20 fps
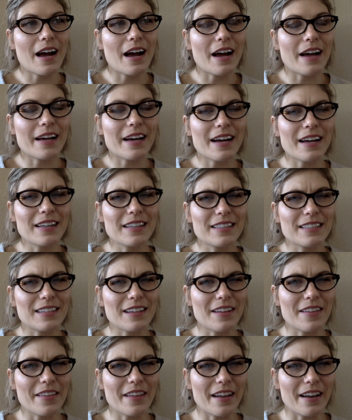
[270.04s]
I kind of
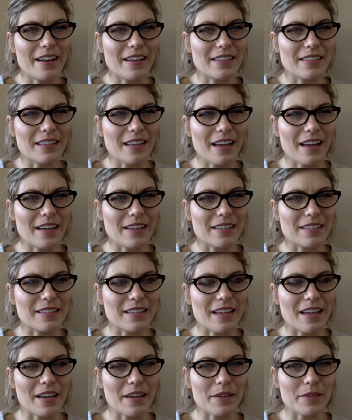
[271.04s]
saw that as
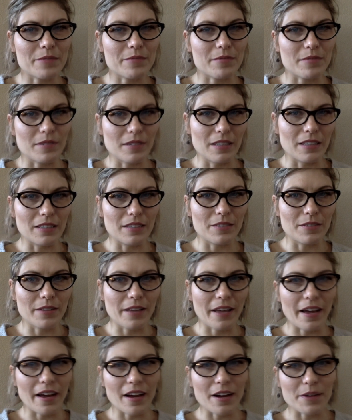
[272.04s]
like, well,
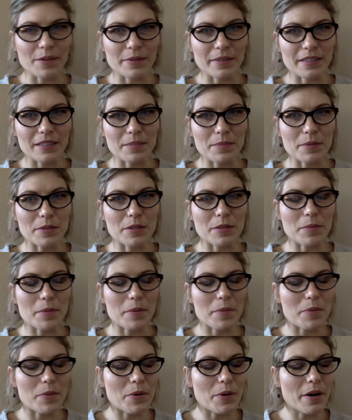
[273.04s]
okay, are we supposed to be
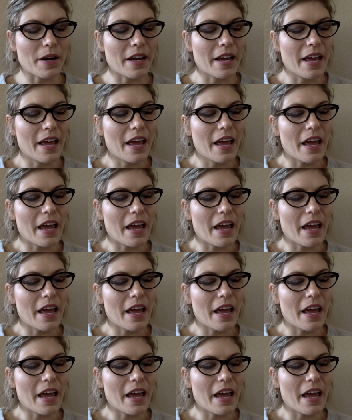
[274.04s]
poor?